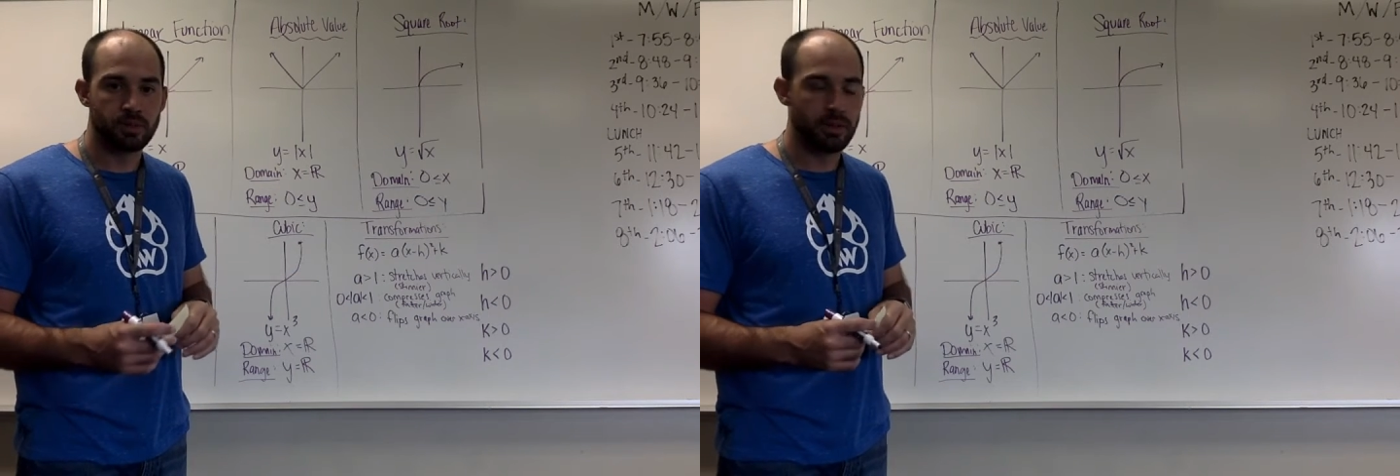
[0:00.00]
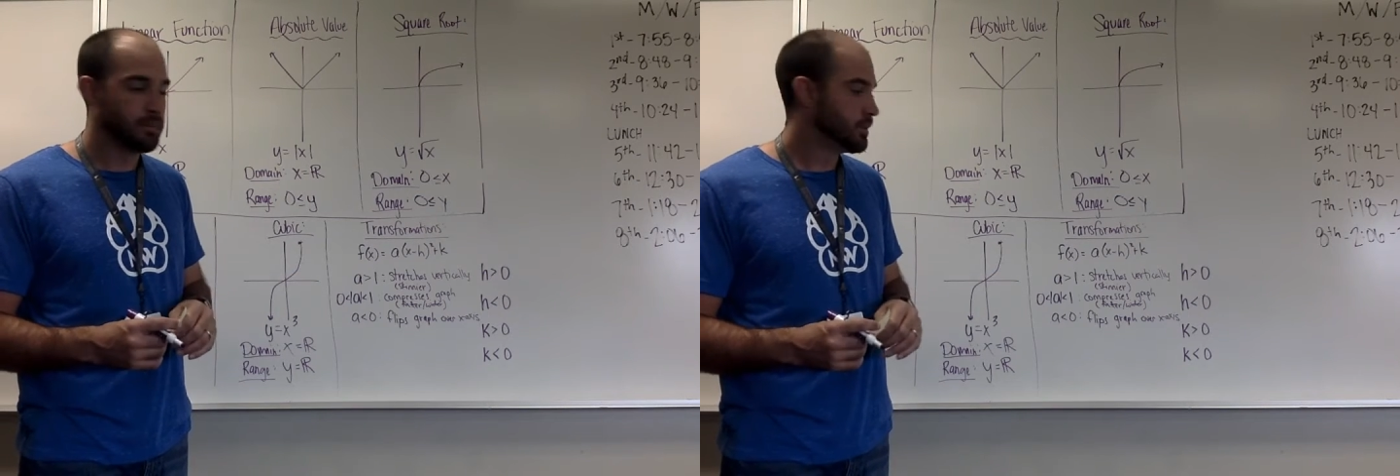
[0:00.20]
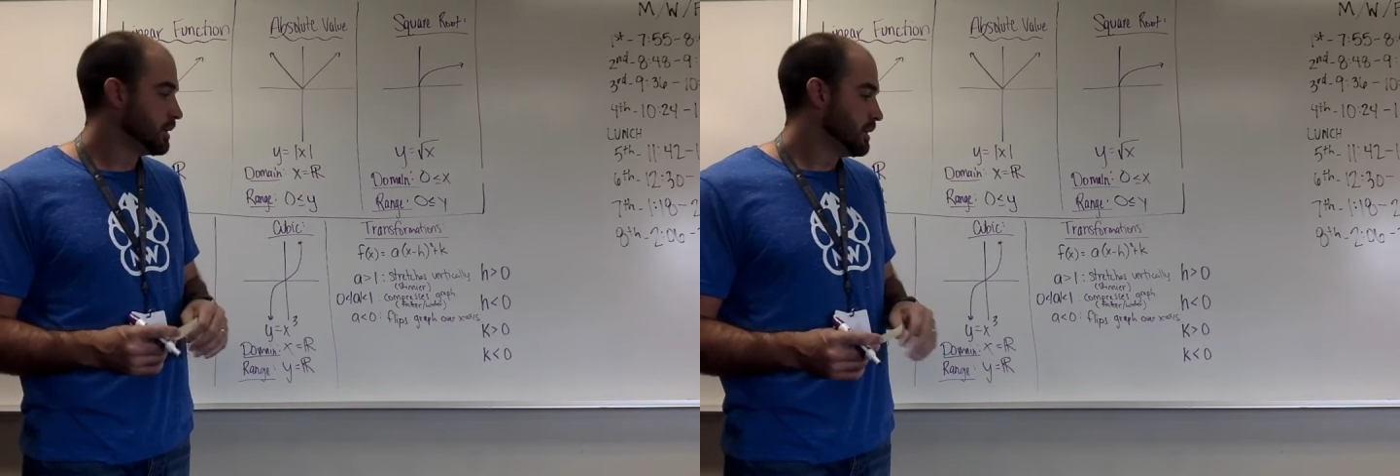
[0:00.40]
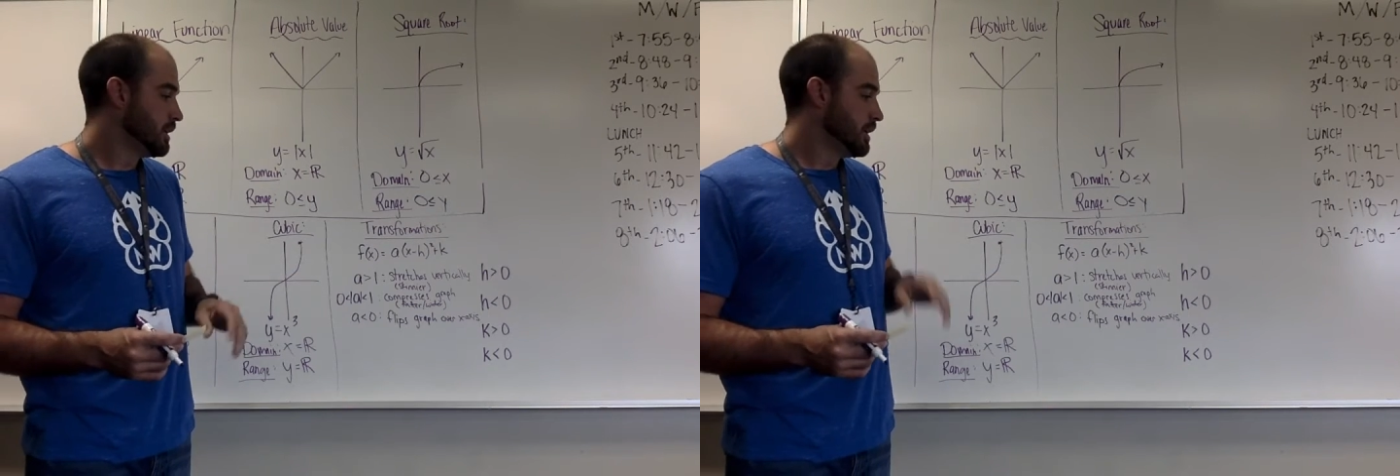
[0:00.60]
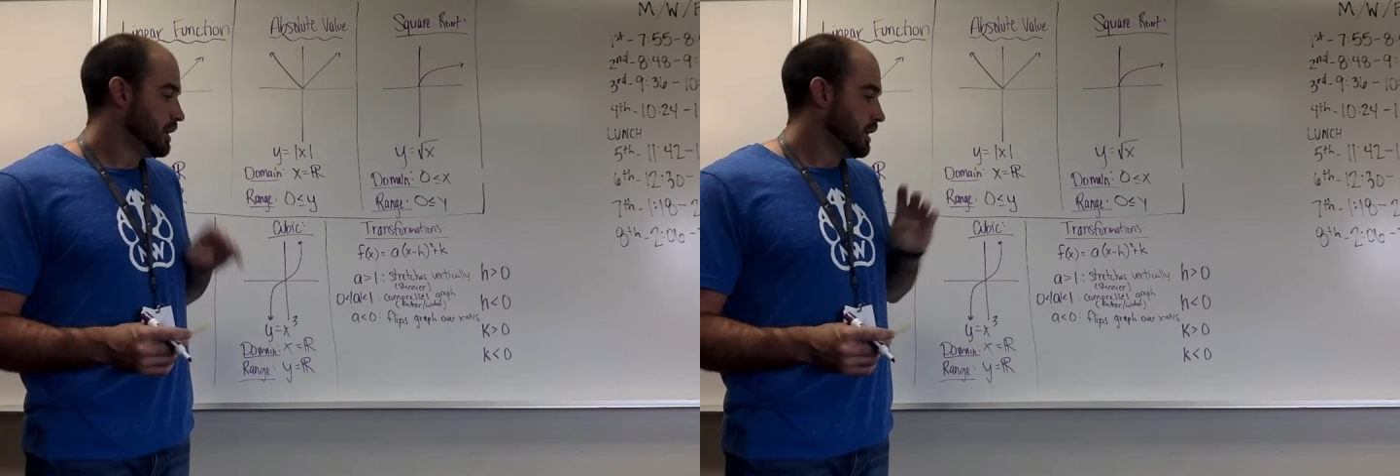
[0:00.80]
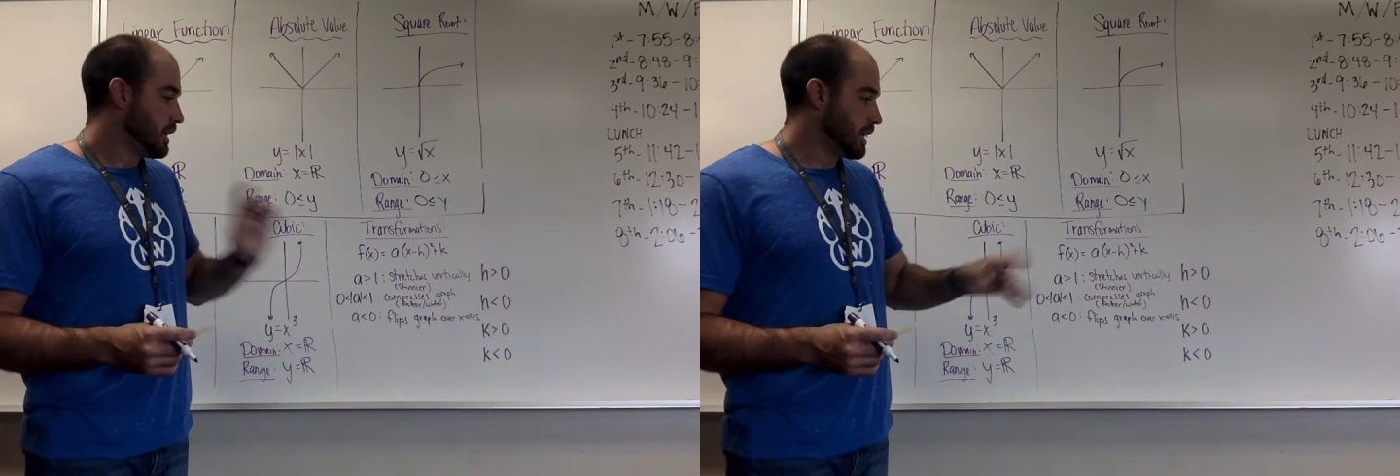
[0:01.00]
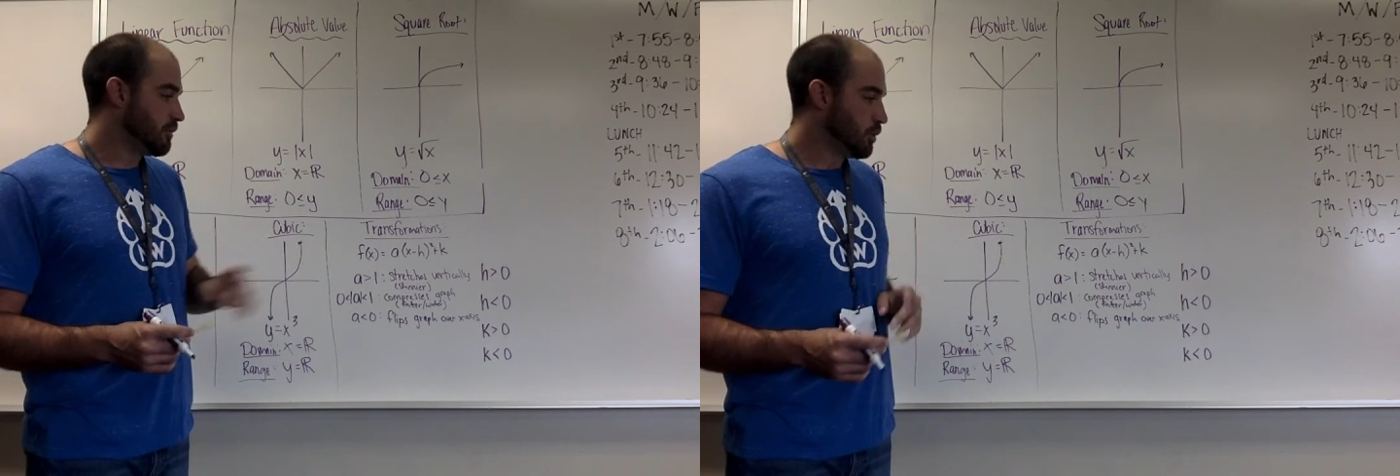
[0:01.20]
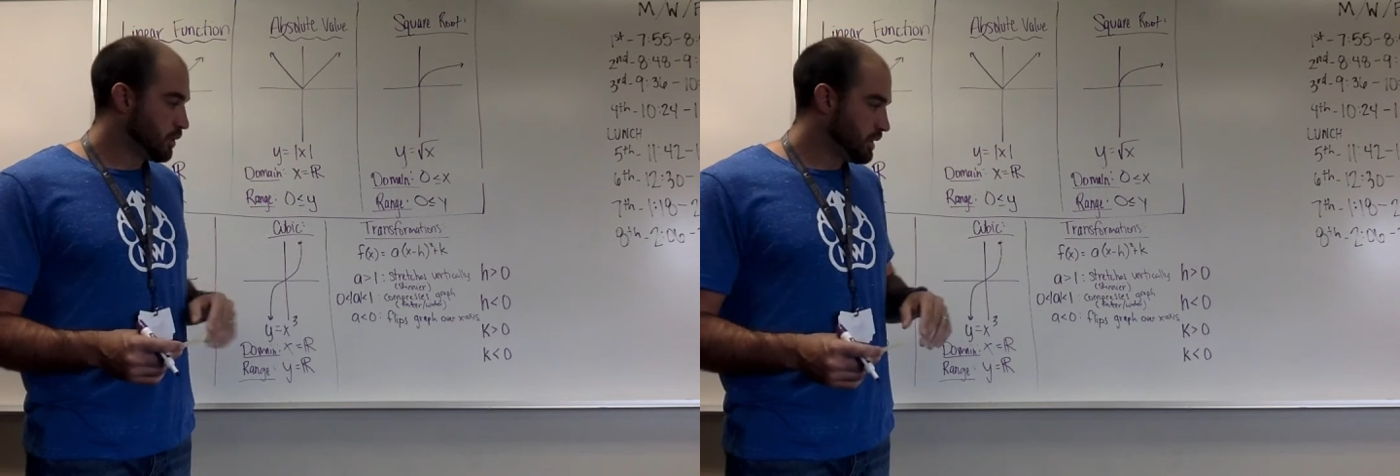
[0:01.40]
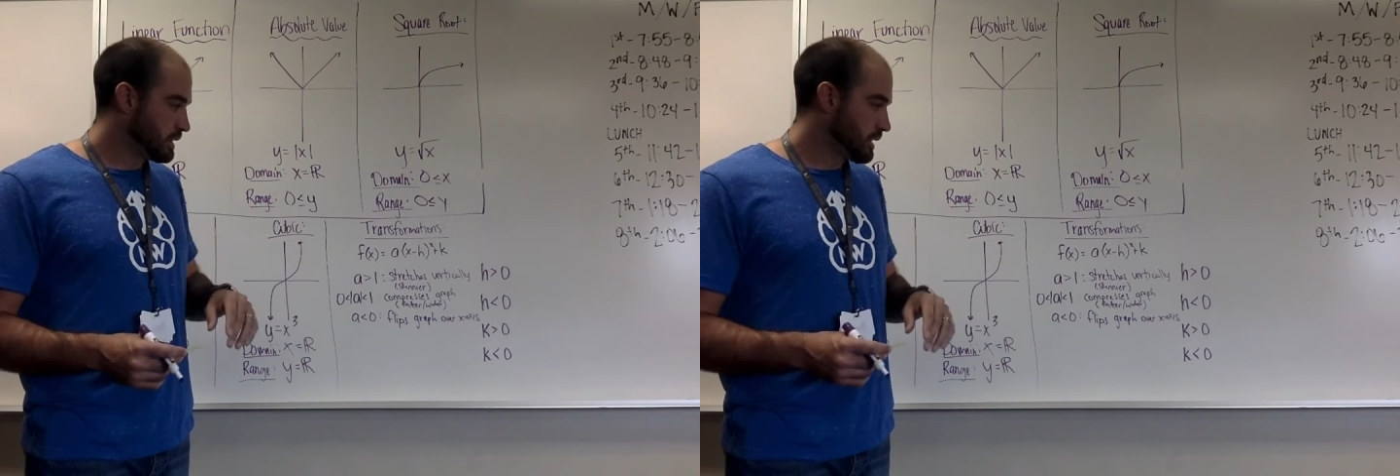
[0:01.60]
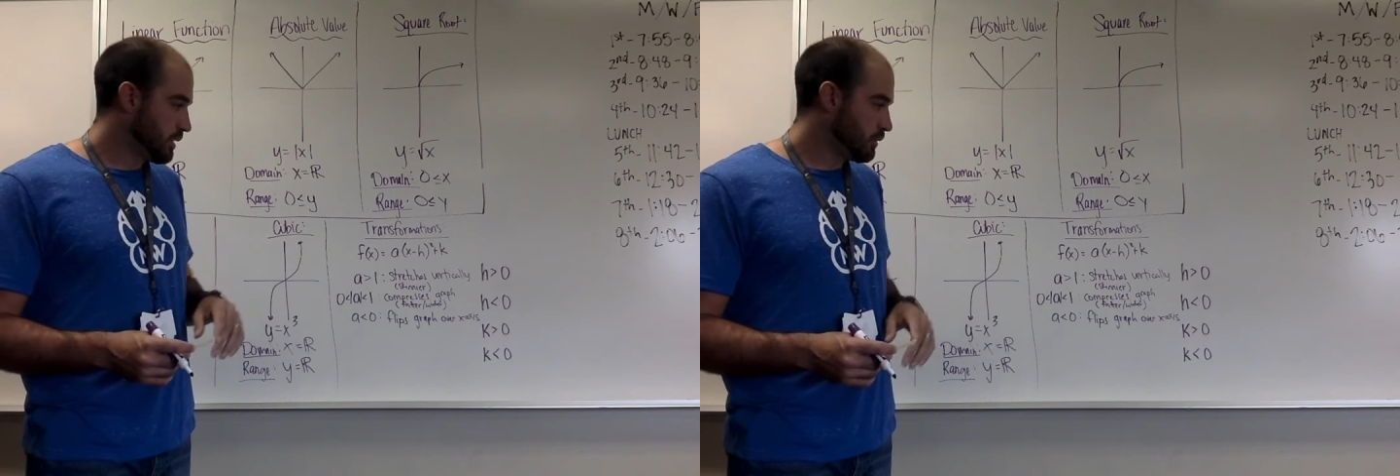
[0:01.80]
Okay? We got 4
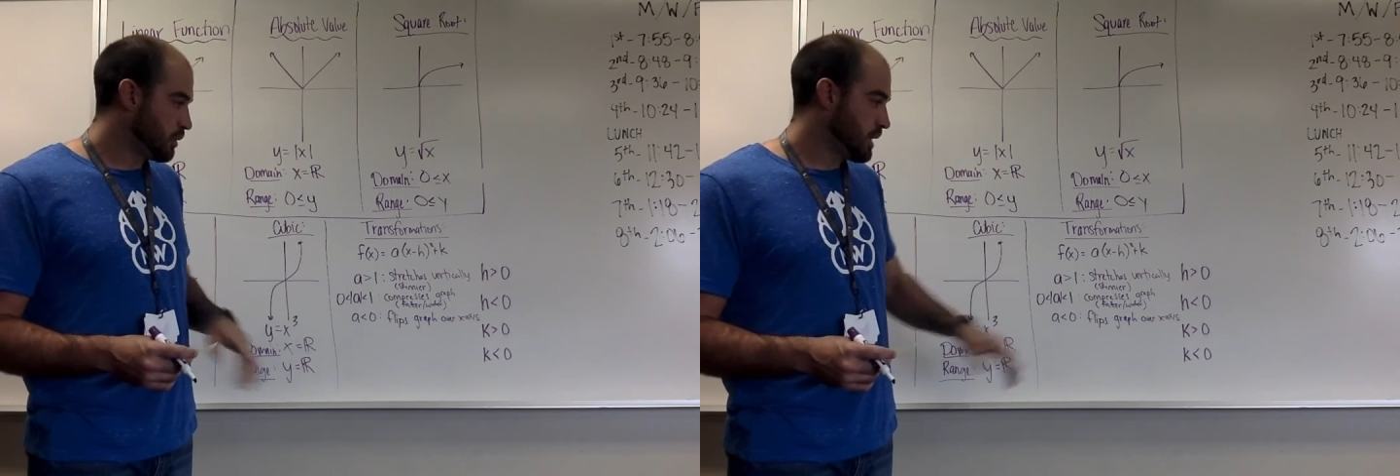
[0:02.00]
things left.